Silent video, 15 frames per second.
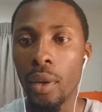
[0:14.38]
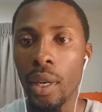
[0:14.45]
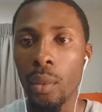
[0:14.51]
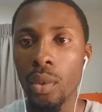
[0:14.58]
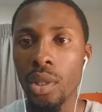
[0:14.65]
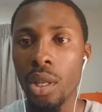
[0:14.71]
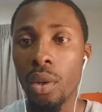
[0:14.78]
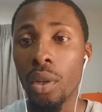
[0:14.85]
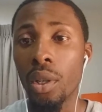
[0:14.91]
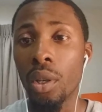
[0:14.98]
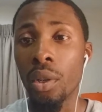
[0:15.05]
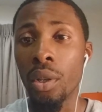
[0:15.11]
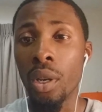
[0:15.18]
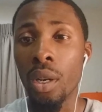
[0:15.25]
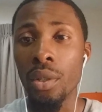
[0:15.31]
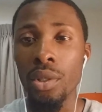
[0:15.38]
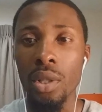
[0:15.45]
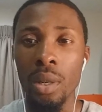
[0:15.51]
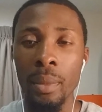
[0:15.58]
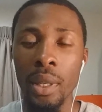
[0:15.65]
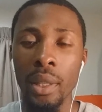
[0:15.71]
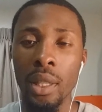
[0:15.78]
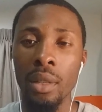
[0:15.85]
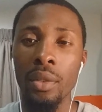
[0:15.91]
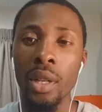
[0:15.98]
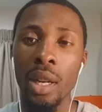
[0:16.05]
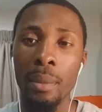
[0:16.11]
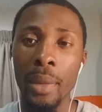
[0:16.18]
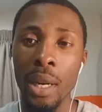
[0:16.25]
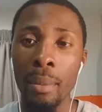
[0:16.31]
All right, what's going on, y'all? So I'm going to give
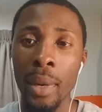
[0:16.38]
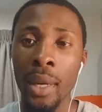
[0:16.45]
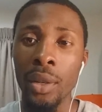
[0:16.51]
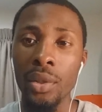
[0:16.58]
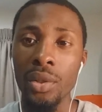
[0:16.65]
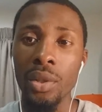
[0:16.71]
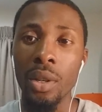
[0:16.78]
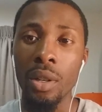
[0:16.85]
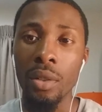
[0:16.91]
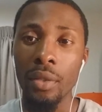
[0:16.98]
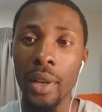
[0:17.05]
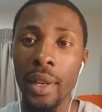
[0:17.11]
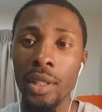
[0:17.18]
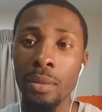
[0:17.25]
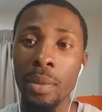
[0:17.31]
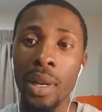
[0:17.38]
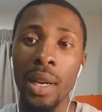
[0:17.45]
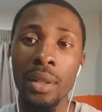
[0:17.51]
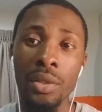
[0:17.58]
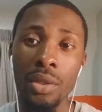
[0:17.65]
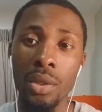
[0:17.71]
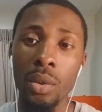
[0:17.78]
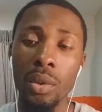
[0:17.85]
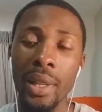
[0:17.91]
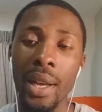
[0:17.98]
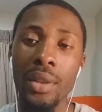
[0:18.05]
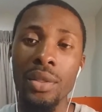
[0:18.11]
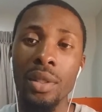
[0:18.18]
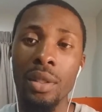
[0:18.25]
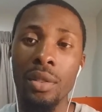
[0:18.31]
y'all my Microsoft Xbox
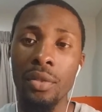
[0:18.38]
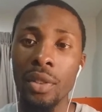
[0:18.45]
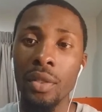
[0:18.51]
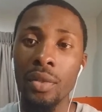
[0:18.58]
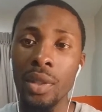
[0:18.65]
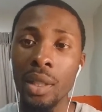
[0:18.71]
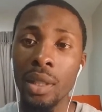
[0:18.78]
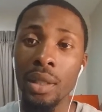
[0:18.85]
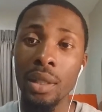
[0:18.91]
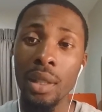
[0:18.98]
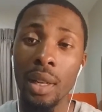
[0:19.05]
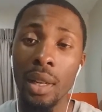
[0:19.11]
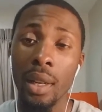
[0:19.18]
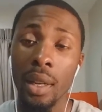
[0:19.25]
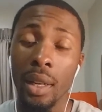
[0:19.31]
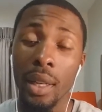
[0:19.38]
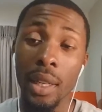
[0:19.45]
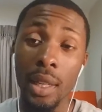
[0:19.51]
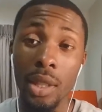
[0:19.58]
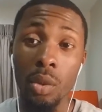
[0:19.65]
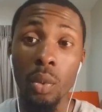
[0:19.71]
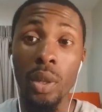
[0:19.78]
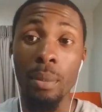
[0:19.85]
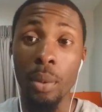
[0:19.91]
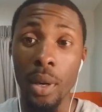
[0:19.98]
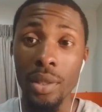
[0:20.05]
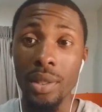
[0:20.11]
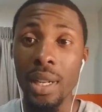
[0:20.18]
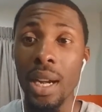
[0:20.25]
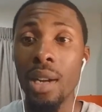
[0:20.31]
2015 E3
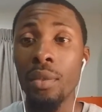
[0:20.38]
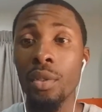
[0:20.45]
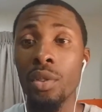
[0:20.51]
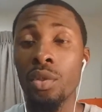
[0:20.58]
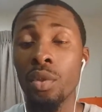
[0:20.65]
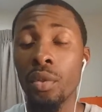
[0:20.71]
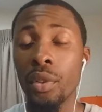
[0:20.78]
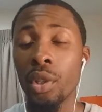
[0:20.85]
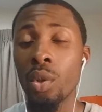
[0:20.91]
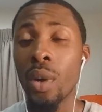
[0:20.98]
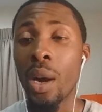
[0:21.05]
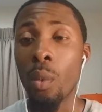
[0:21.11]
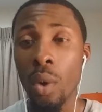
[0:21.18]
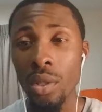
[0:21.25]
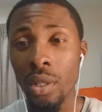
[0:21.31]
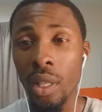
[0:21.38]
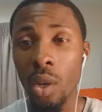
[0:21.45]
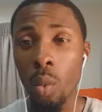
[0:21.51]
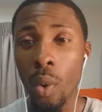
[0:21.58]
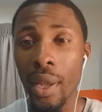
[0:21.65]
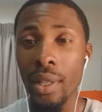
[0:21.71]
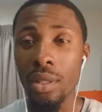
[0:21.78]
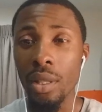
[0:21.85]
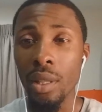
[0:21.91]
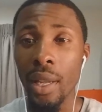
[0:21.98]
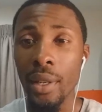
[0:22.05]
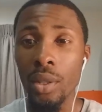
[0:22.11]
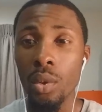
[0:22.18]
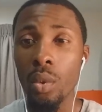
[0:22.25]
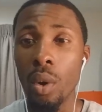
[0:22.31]
press conference review. I was going to wait till
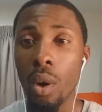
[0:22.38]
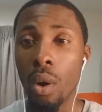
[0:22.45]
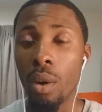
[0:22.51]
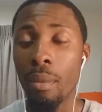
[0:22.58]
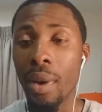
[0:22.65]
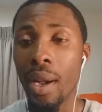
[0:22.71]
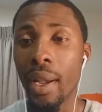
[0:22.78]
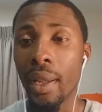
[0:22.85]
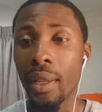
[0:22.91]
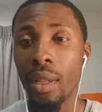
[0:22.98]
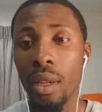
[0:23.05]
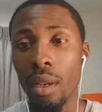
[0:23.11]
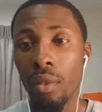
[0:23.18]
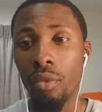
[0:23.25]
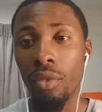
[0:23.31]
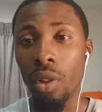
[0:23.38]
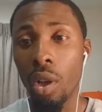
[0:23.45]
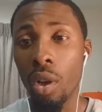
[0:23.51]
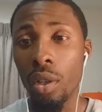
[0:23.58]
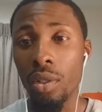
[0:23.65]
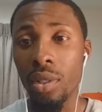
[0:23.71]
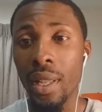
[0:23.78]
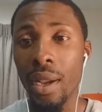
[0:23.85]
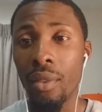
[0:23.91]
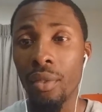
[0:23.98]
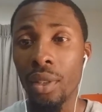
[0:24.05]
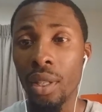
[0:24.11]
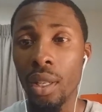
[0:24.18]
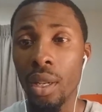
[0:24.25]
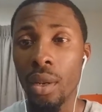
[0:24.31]
I do all my vlog-style
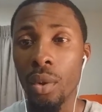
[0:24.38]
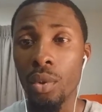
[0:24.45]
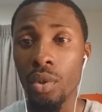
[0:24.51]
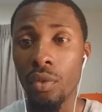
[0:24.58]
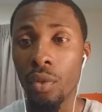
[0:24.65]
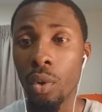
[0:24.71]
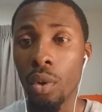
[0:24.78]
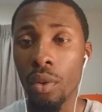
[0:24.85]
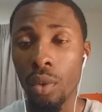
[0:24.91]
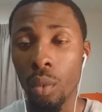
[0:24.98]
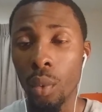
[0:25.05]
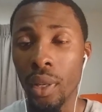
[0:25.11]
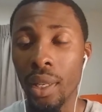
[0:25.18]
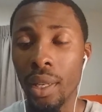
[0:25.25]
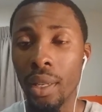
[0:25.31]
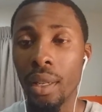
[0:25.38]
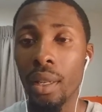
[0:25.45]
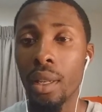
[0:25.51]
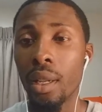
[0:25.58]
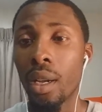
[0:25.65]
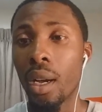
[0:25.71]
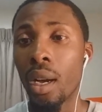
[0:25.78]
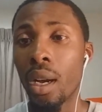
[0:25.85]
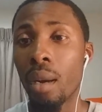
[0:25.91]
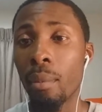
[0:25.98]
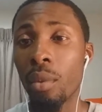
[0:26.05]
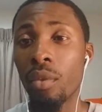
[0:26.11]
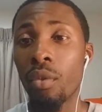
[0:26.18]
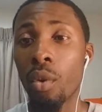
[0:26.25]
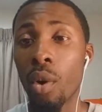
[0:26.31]
videos for the week
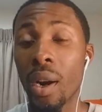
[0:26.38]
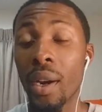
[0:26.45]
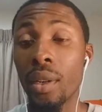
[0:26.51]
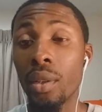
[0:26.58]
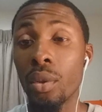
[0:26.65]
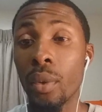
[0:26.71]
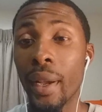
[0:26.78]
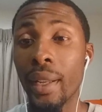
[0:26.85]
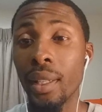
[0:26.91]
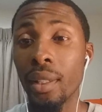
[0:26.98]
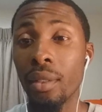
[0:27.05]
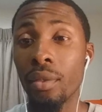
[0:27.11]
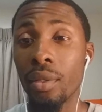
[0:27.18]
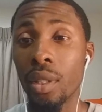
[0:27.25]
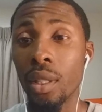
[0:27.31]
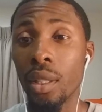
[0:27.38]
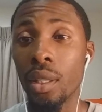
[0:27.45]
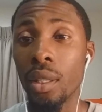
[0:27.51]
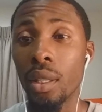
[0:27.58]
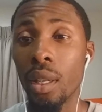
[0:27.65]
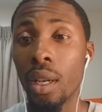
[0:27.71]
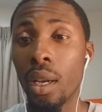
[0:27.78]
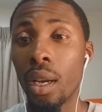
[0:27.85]
before I do any of the